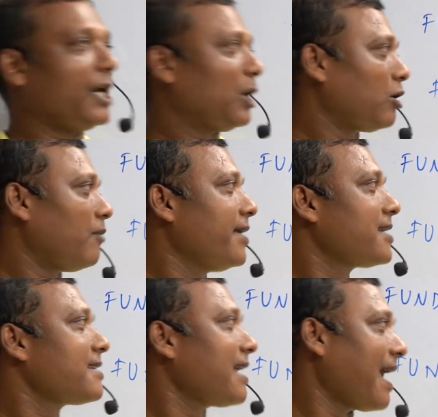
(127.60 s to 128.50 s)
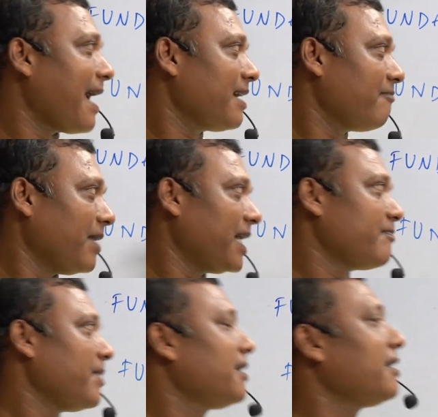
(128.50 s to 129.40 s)
economics and
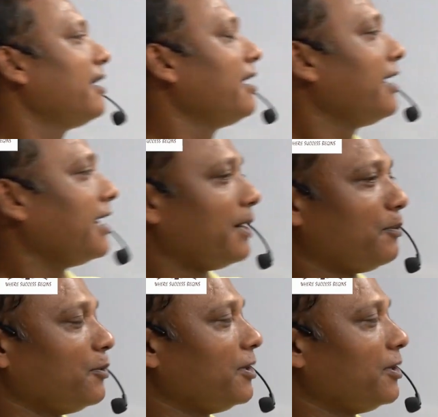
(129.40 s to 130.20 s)
management. If you